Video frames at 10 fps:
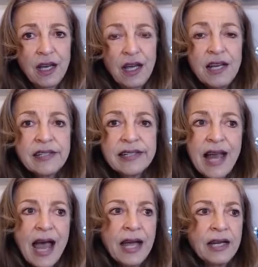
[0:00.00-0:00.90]
It's
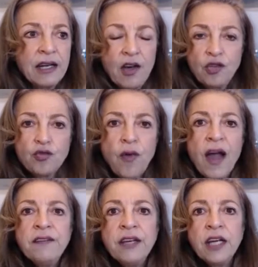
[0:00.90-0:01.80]
like
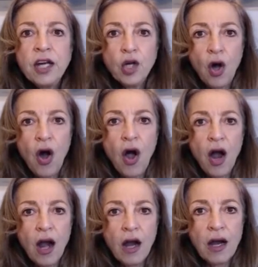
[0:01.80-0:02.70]
driving a
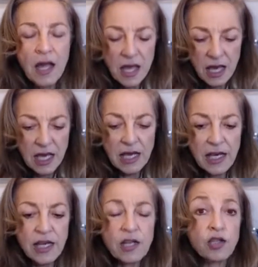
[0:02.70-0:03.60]
car. It
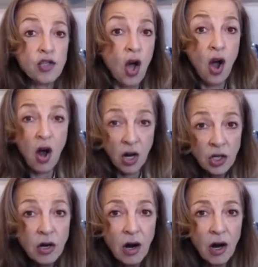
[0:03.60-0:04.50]
is our
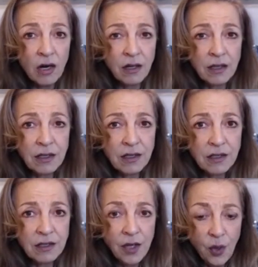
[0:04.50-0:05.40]
car.
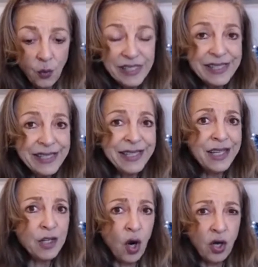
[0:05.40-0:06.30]
We sit
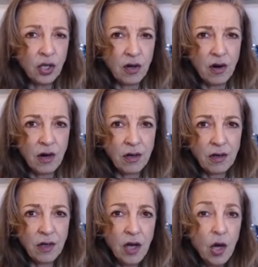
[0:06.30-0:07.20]
in our car
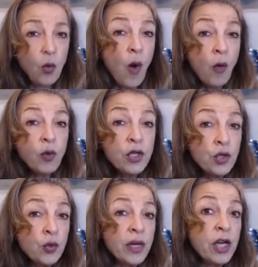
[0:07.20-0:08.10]
what we
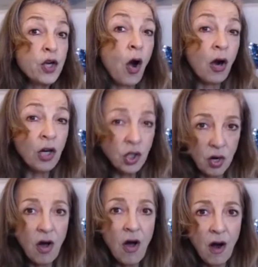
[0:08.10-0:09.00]
do in our
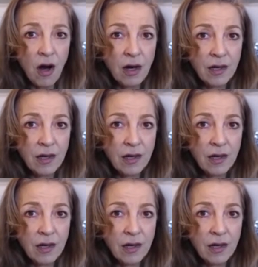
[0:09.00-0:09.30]
car,